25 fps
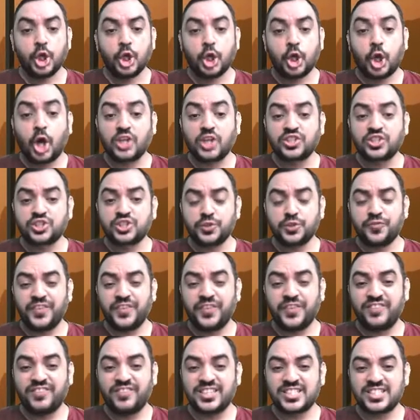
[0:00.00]
Cost of
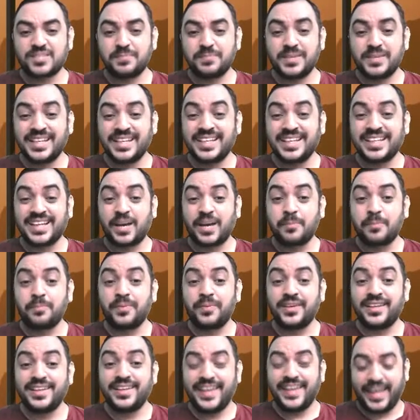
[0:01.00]
investment in
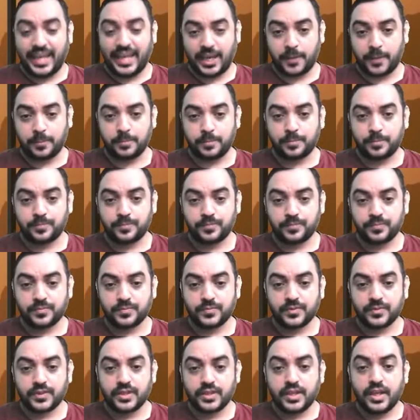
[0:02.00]
company A
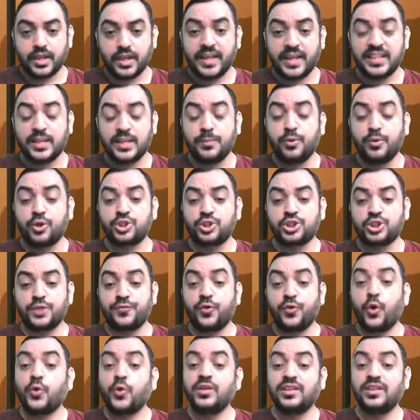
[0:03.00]
in the books of
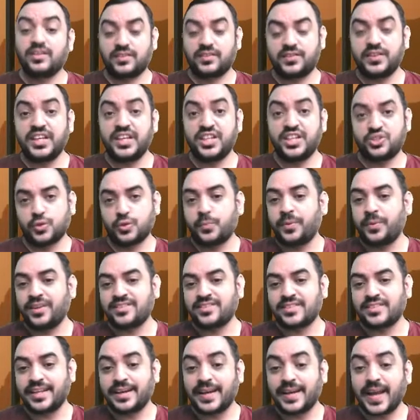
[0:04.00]
owners is rupees
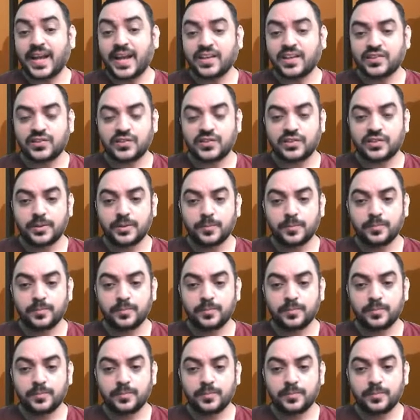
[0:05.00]
10 lakhs.